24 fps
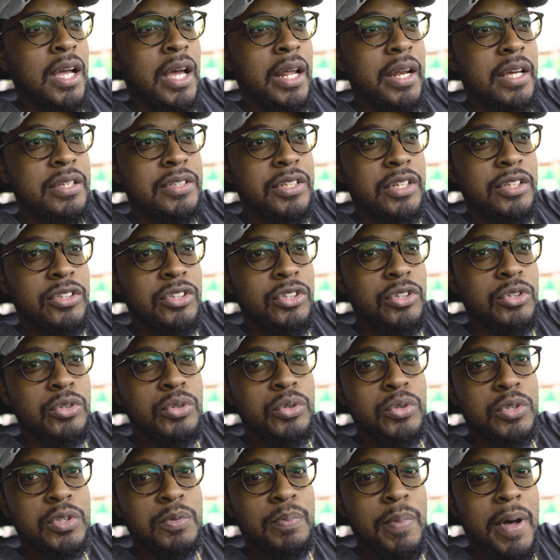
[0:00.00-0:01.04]
and there's a
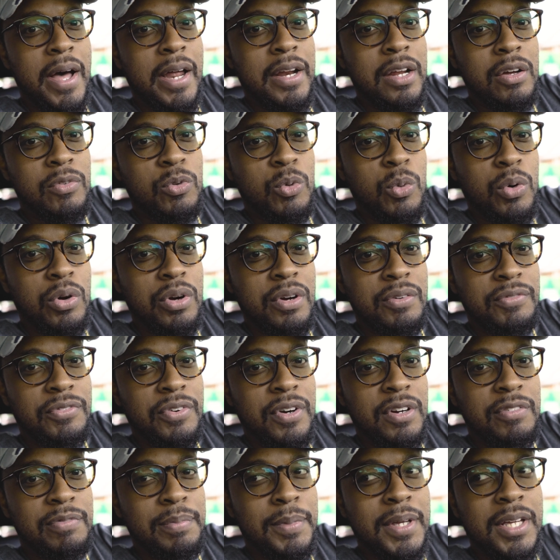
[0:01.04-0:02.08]
huge body of water in
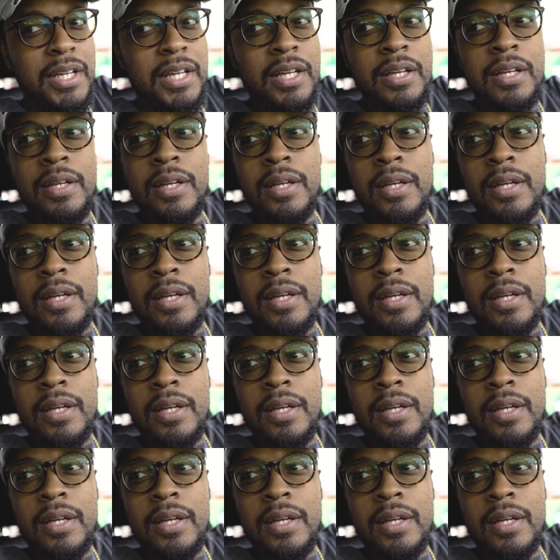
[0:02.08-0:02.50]
front of me,